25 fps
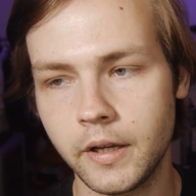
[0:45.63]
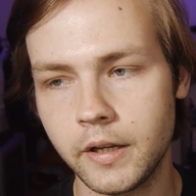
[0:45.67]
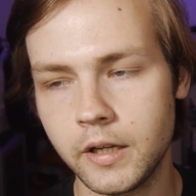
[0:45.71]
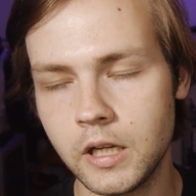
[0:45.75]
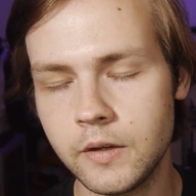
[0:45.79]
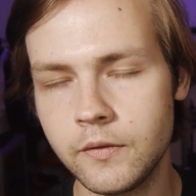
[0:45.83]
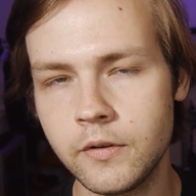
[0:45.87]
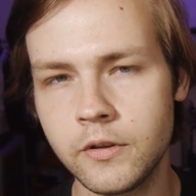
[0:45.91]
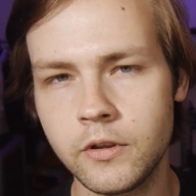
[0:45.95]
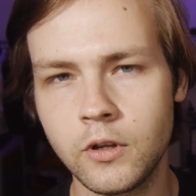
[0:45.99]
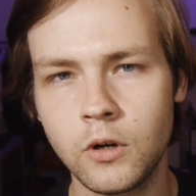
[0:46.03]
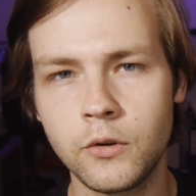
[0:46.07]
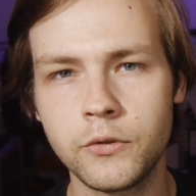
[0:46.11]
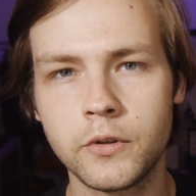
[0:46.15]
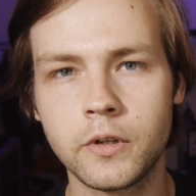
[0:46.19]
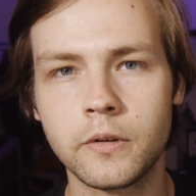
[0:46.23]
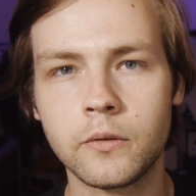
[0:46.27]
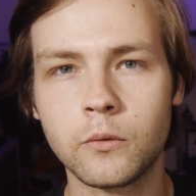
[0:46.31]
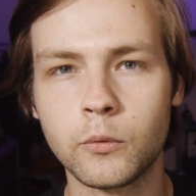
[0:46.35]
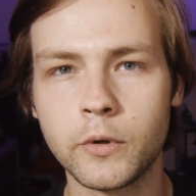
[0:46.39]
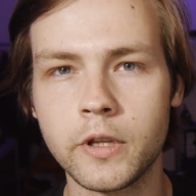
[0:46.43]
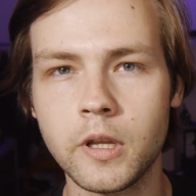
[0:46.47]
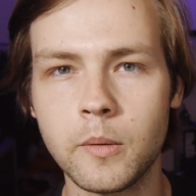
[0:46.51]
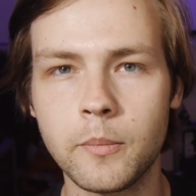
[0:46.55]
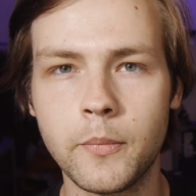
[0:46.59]
Even though they're
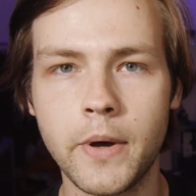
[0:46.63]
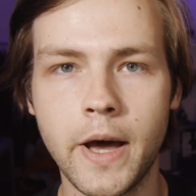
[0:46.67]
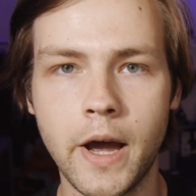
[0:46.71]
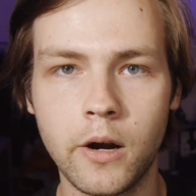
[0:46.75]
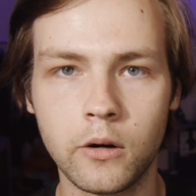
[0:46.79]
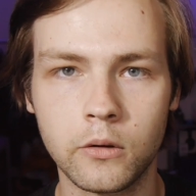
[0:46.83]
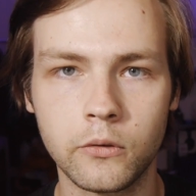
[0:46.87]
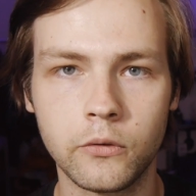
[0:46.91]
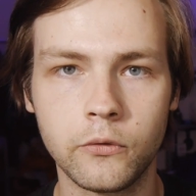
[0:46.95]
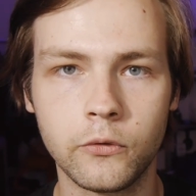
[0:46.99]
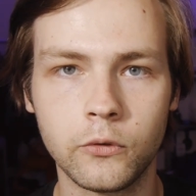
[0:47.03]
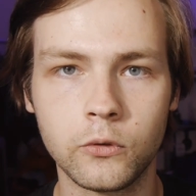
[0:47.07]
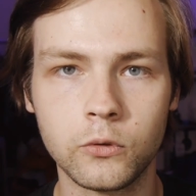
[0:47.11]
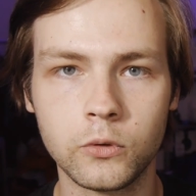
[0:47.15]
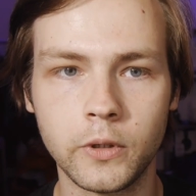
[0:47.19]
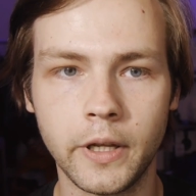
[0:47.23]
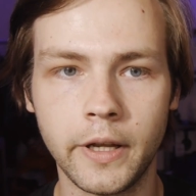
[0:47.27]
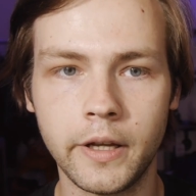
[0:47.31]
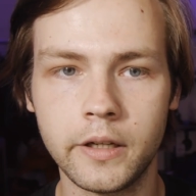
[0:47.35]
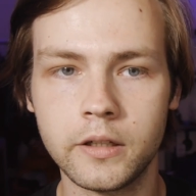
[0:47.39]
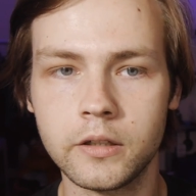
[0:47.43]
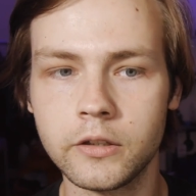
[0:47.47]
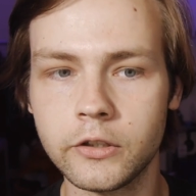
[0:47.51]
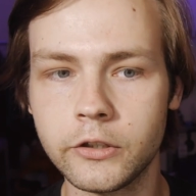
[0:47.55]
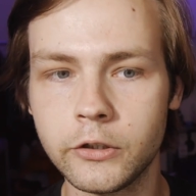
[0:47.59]
really powerful
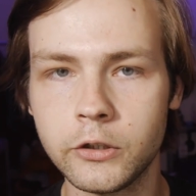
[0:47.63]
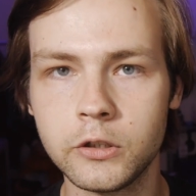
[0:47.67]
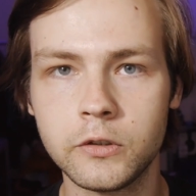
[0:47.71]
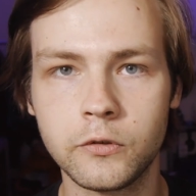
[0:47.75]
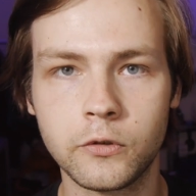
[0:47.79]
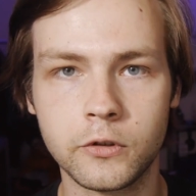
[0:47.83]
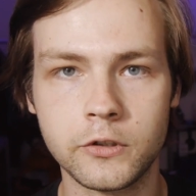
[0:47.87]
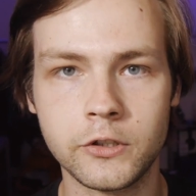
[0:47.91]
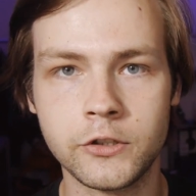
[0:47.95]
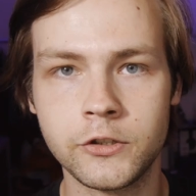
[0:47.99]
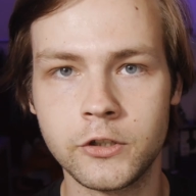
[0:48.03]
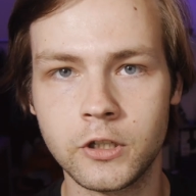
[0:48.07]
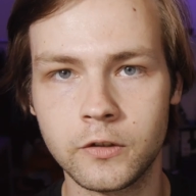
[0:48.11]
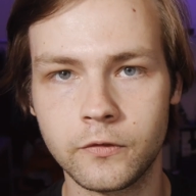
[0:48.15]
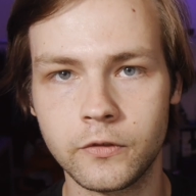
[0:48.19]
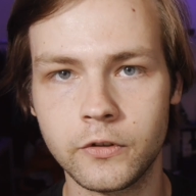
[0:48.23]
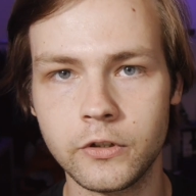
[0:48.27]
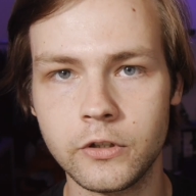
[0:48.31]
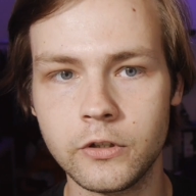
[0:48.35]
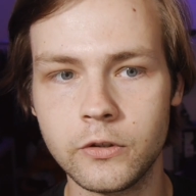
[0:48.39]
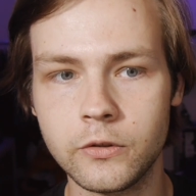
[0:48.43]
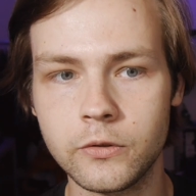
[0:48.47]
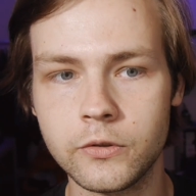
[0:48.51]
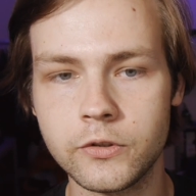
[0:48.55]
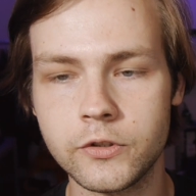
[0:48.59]
and good for server
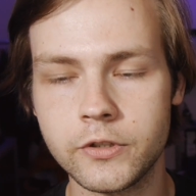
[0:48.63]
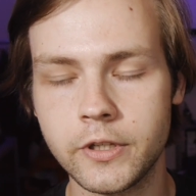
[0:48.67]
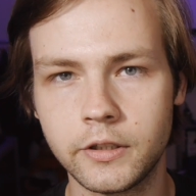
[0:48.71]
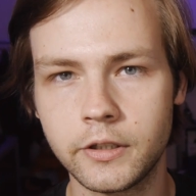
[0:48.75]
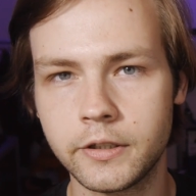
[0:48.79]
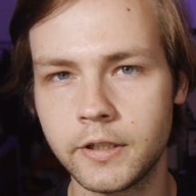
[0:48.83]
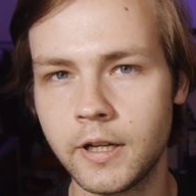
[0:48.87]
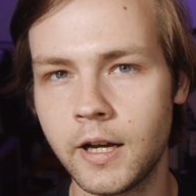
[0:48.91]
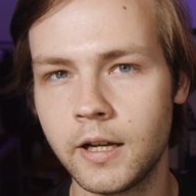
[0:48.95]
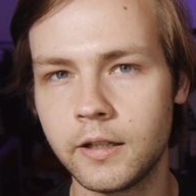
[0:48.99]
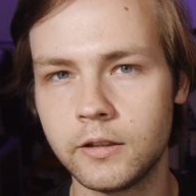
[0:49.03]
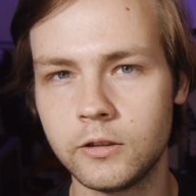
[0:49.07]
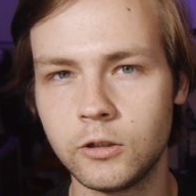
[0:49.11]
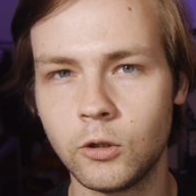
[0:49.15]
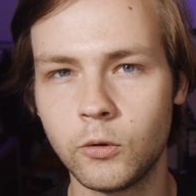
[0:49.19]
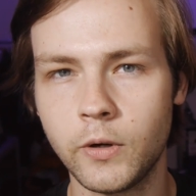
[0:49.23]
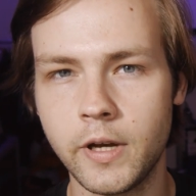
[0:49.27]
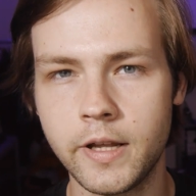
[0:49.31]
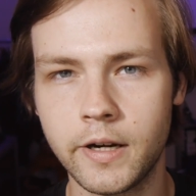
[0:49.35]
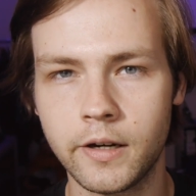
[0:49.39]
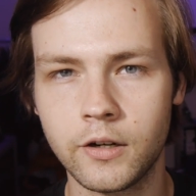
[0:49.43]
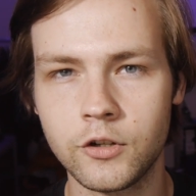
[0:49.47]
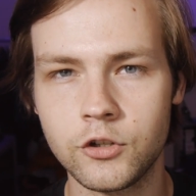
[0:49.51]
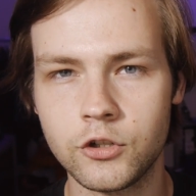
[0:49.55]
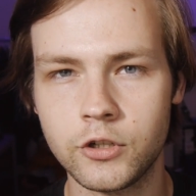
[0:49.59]
use, they're not low
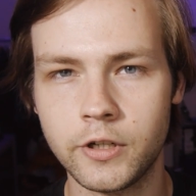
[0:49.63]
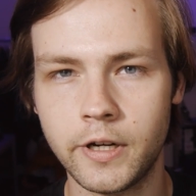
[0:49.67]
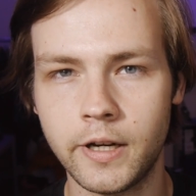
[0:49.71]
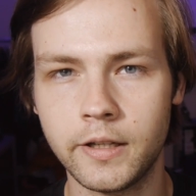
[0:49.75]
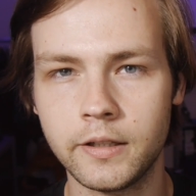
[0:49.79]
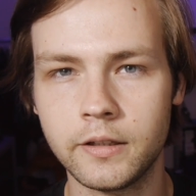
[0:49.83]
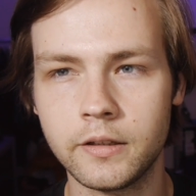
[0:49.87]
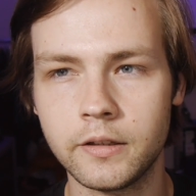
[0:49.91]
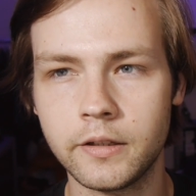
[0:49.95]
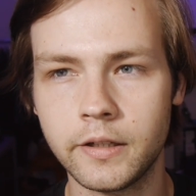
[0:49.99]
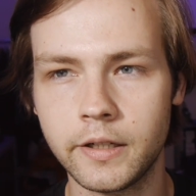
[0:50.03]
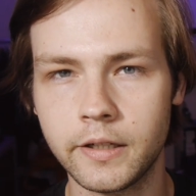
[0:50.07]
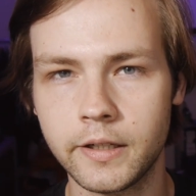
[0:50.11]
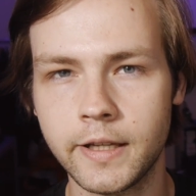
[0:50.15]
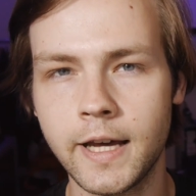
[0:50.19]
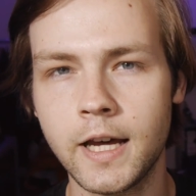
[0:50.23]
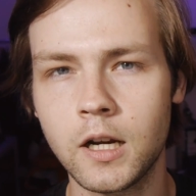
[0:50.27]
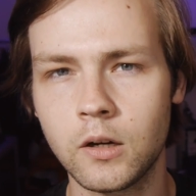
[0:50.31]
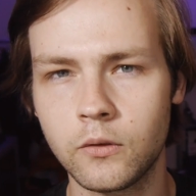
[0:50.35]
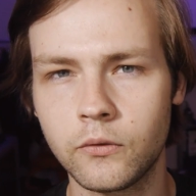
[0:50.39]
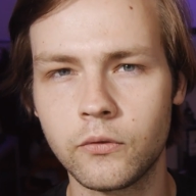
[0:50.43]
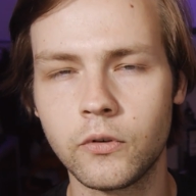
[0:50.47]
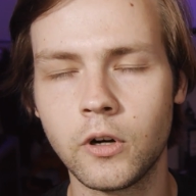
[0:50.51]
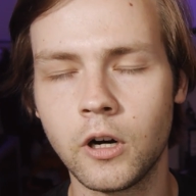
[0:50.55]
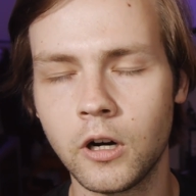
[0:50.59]
energy and they're kind
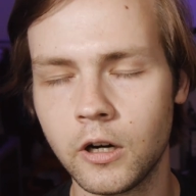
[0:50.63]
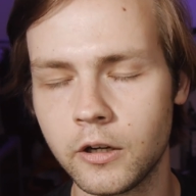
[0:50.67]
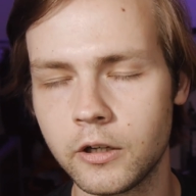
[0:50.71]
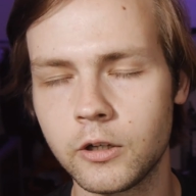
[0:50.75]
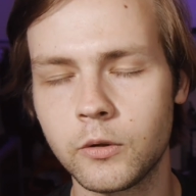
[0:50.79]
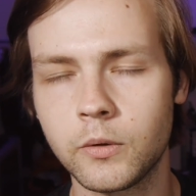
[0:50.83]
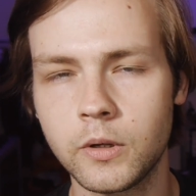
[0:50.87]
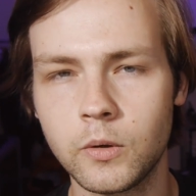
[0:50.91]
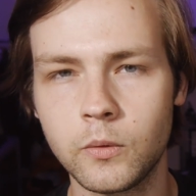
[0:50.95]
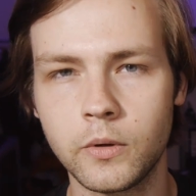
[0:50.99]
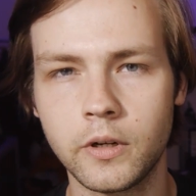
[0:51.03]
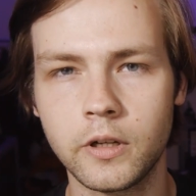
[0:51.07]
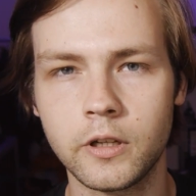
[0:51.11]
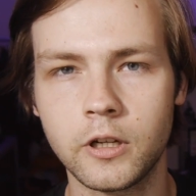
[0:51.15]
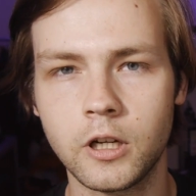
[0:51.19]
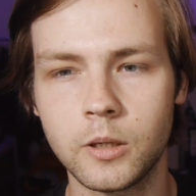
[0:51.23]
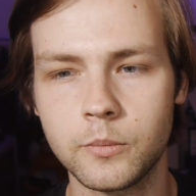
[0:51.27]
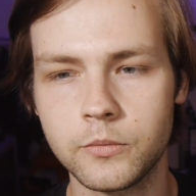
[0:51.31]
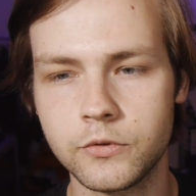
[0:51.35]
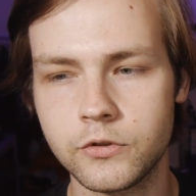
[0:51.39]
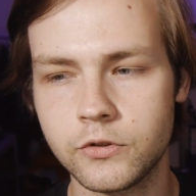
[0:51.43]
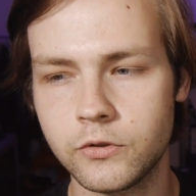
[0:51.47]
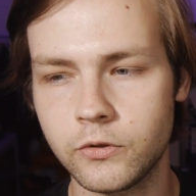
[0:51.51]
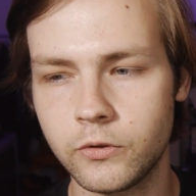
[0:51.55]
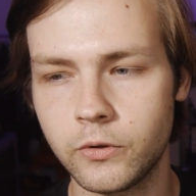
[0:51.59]
of hungry when it
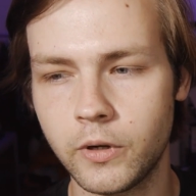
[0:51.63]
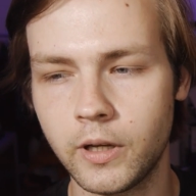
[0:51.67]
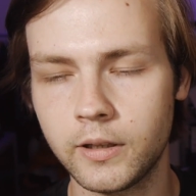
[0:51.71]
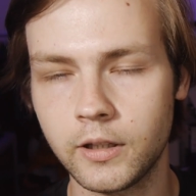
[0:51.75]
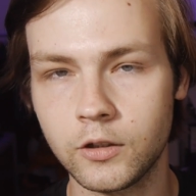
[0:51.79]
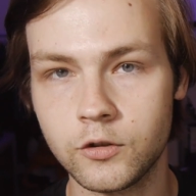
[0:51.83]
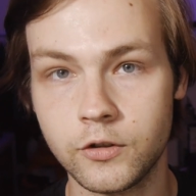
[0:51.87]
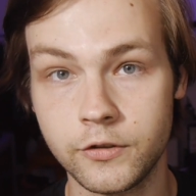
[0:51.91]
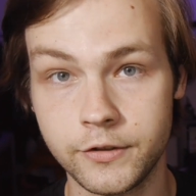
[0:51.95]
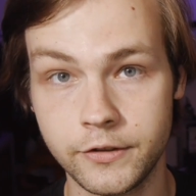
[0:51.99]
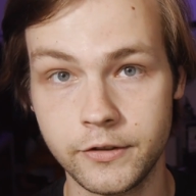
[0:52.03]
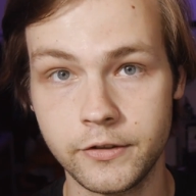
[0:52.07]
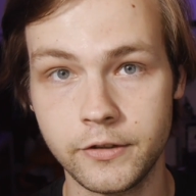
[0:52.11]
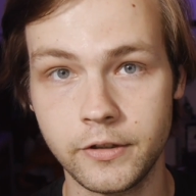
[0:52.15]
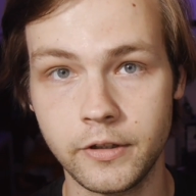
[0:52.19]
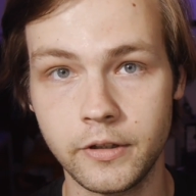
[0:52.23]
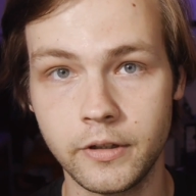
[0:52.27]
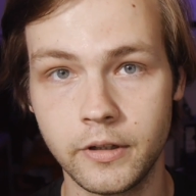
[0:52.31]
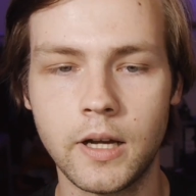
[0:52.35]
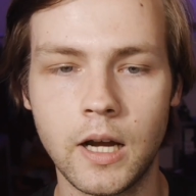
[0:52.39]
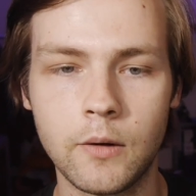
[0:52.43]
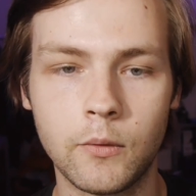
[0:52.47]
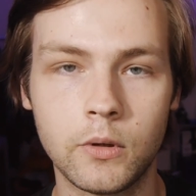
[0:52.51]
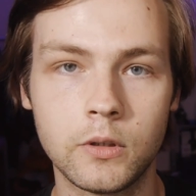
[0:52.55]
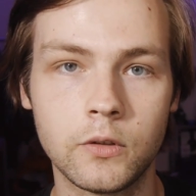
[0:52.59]
comes to electricity.
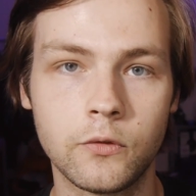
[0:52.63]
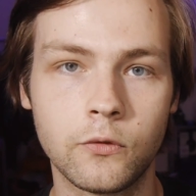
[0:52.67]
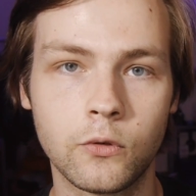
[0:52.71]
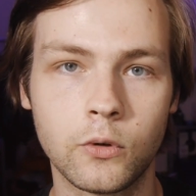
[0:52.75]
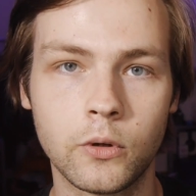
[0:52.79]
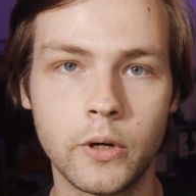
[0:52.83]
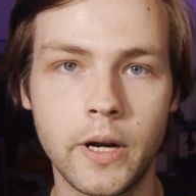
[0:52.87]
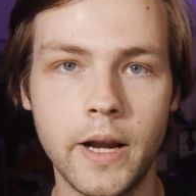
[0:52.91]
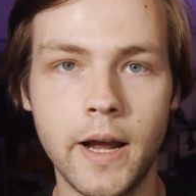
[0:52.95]
I went for